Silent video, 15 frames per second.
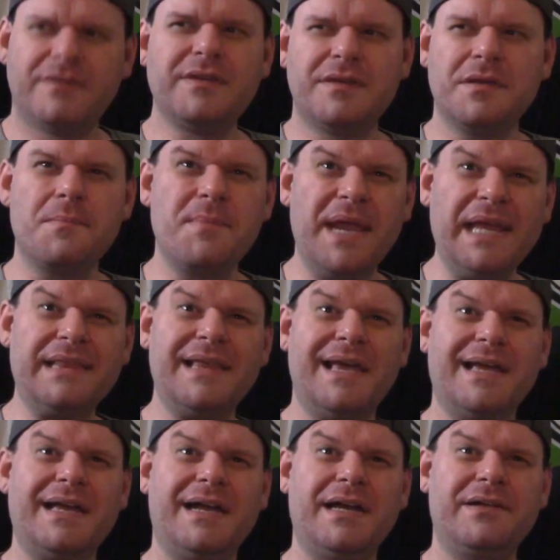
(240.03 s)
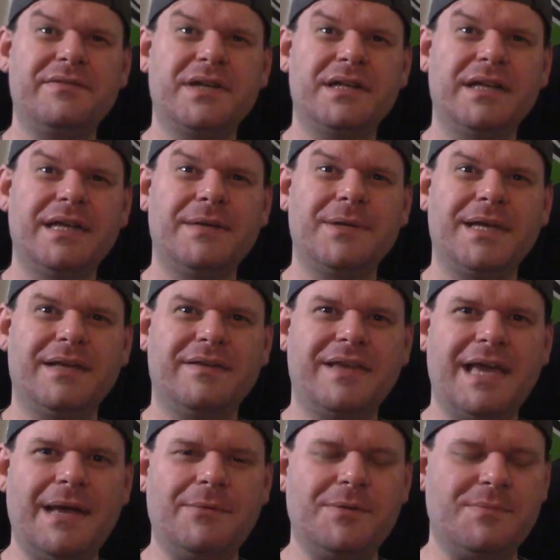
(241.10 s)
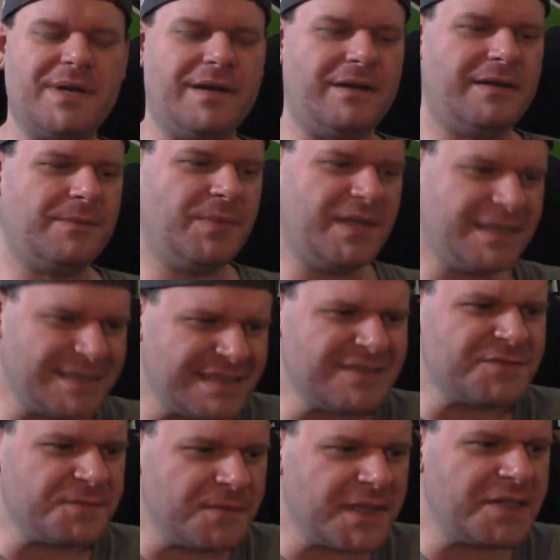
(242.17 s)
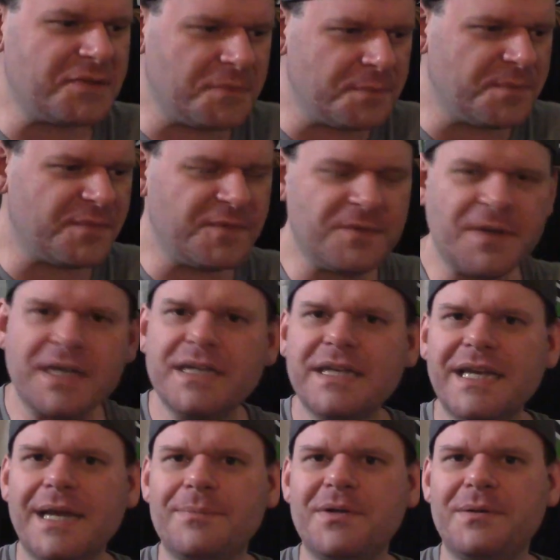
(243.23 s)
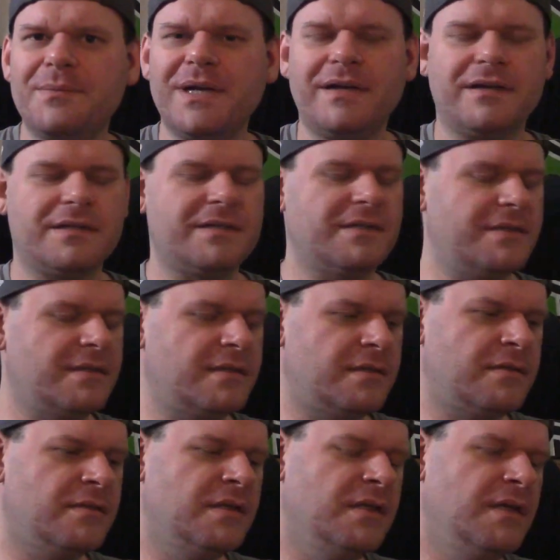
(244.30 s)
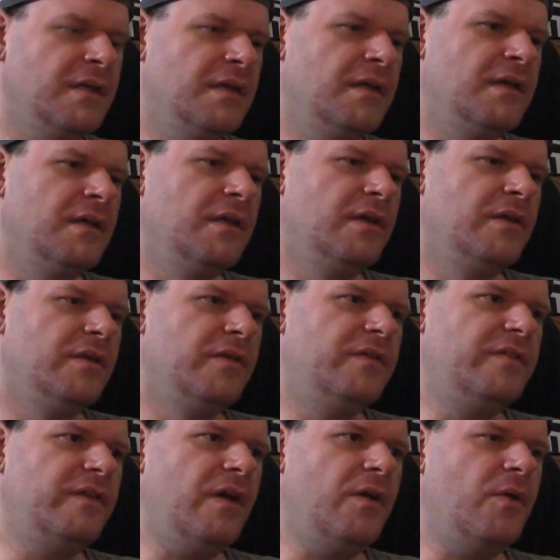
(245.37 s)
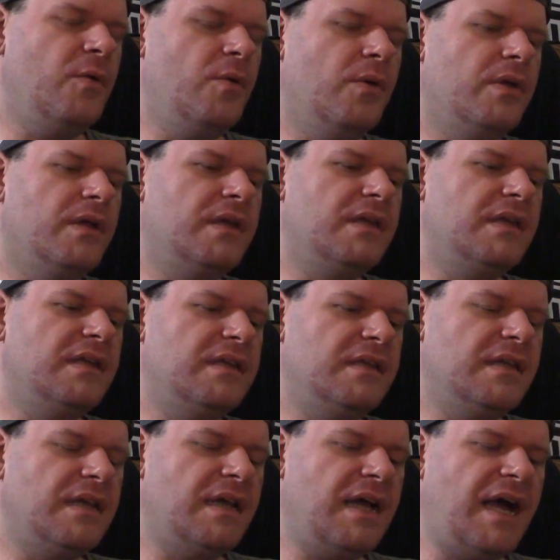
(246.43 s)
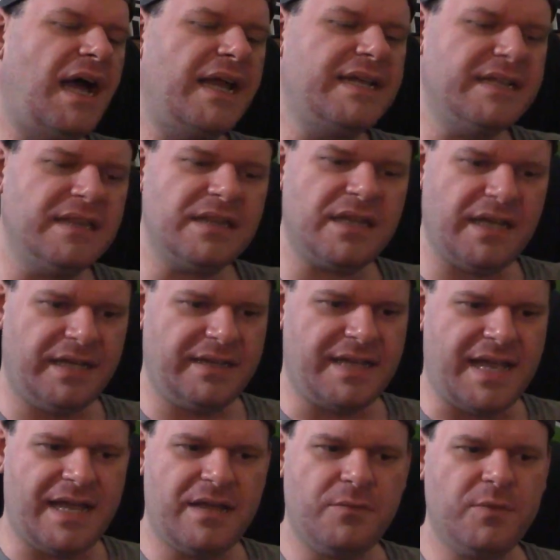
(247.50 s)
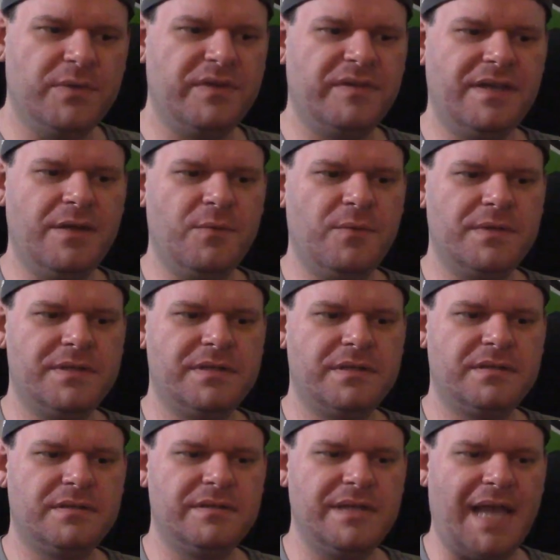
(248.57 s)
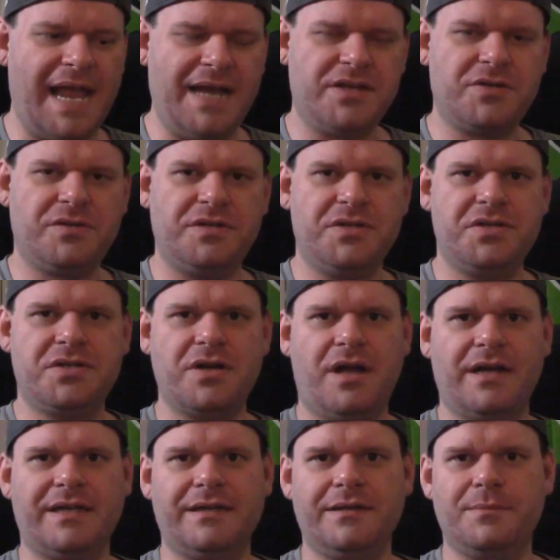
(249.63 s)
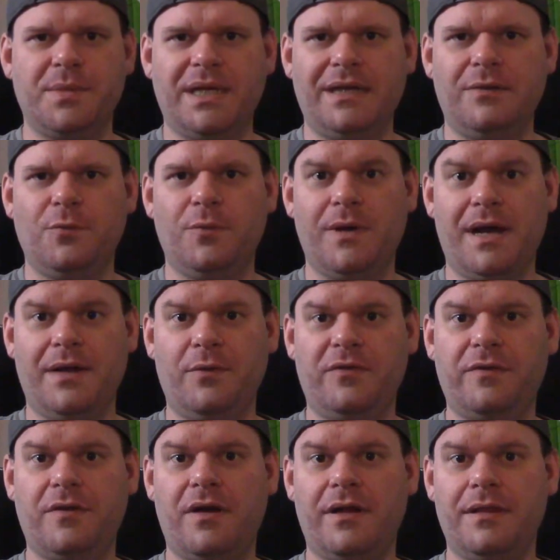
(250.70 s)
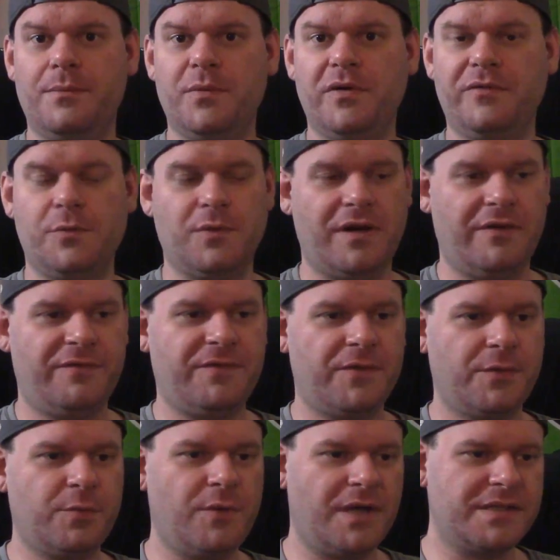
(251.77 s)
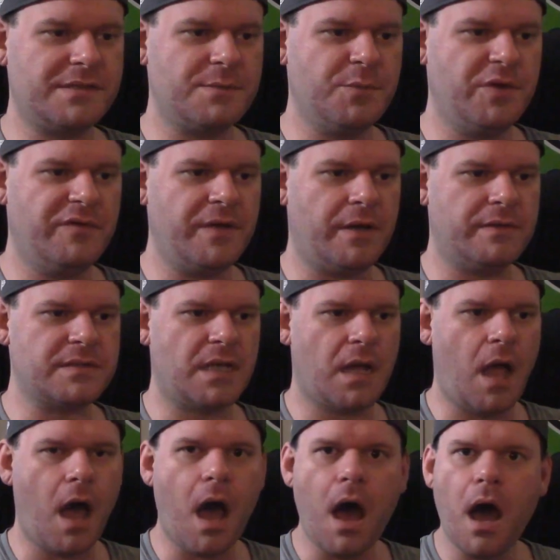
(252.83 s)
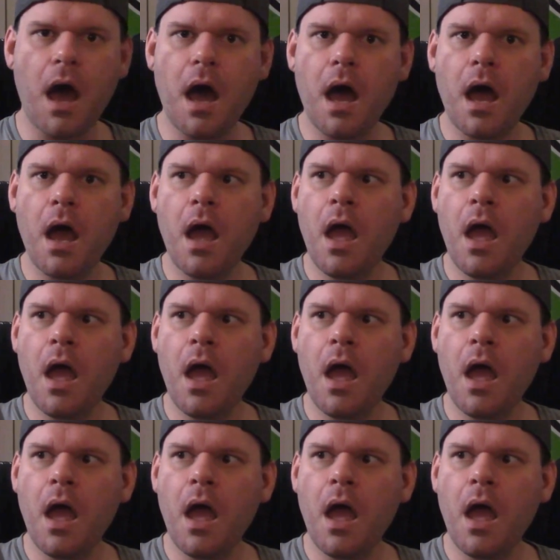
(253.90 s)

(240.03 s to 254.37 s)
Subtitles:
to make that kind of a claim against Captain America because it's fucking Captain America, So, I didn't like that. It was actually shocking to me when I saw it in the movie. When I first watched the movie, I was like, oh,